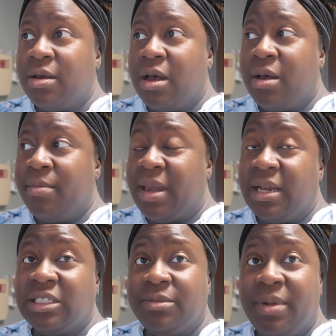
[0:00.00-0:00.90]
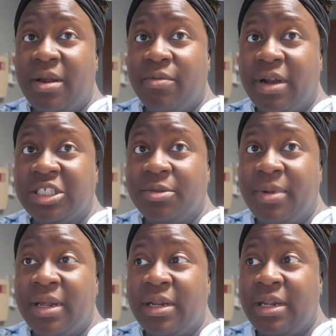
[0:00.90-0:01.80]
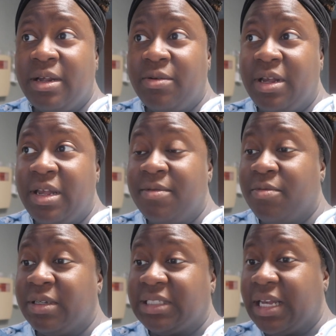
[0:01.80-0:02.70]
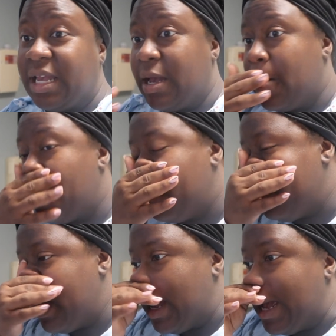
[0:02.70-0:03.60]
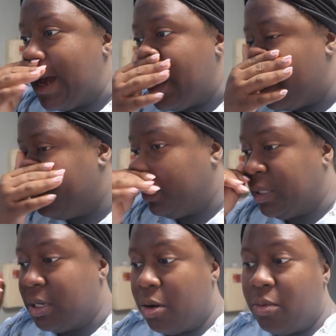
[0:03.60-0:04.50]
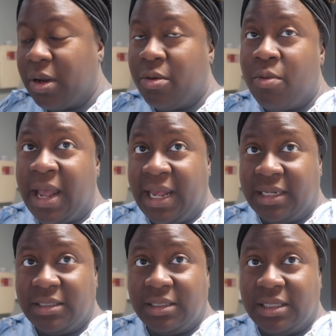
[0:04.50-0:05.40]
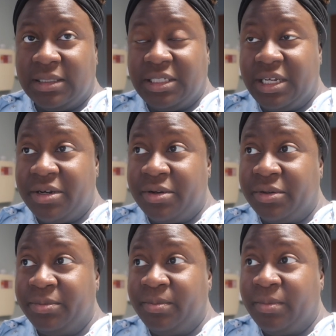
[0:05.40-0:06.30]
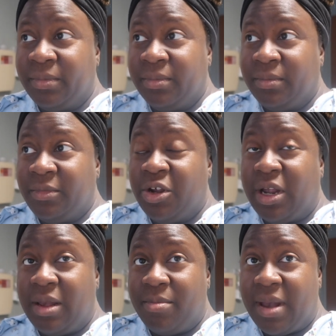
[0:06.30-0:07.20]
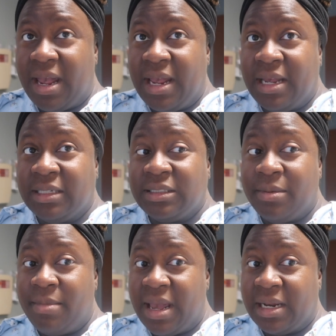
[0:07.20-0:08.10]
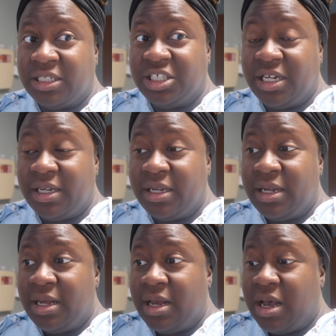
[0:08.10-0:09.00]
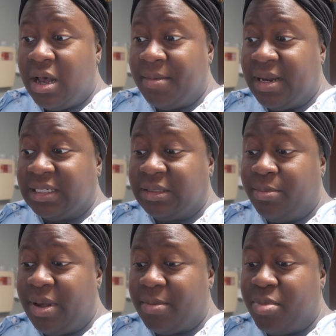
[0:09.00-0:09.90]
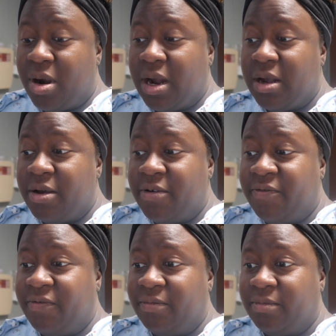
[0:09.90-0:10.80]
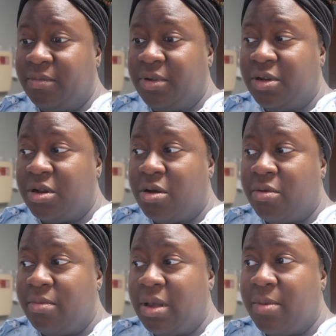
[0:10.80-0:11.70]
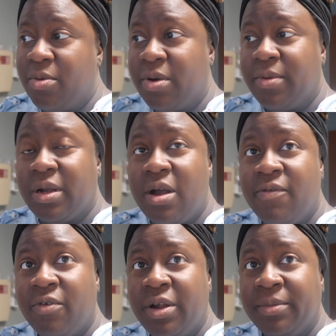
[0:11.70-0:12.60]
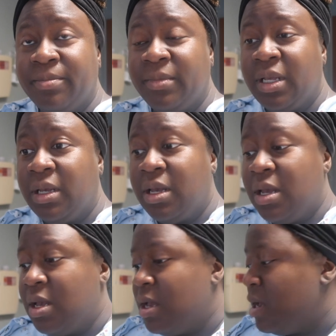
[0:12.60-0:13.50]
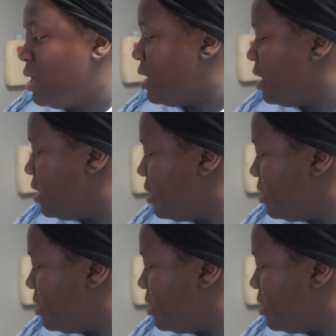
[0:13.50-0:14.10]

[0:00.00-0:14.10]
management regimen even once I get home. I don't want to wait until you're in pain to manage it, and that's a big part of, you know, helping with recovery. I